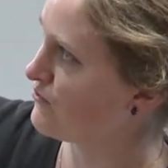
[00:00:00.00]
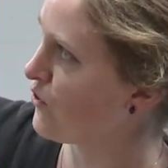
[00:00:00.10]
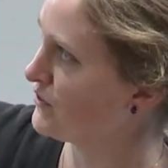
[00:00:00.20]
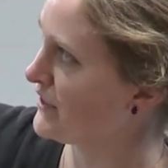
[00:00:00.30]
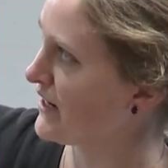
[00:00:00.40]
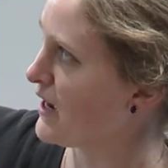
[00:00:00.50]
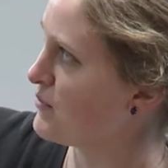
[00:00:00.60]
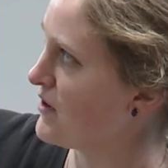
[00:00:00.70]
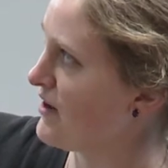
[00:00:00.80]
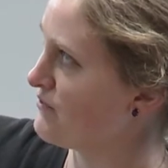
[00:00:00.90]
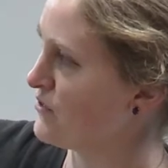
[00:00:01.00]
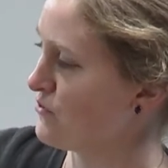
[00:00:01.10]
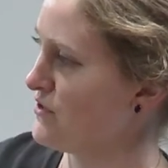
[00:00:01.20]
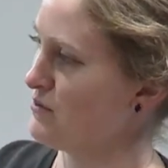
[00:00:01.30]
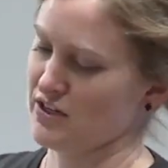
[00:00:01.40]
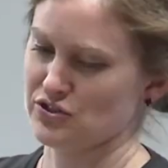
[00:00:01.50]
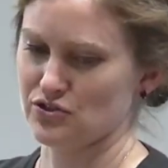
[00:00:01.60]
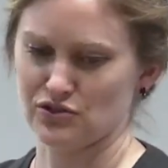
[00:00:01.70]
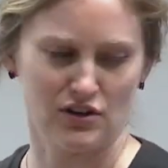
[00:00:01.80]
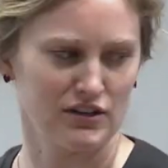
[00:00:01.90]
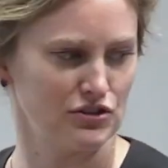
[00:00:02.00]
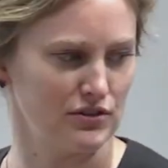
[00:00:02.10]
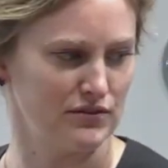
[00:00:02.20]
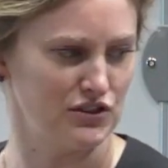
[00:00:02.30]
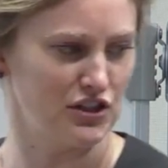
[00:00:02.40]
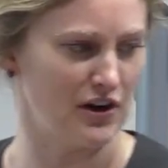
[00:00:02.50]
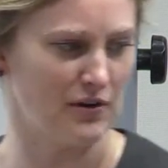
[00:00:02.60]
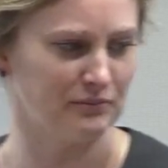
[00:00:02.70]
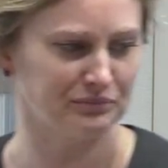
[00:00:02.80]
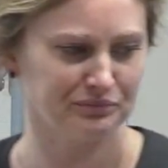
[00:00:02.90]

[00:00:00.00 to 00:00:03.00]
folding up of the three-dimensional structure of the genome?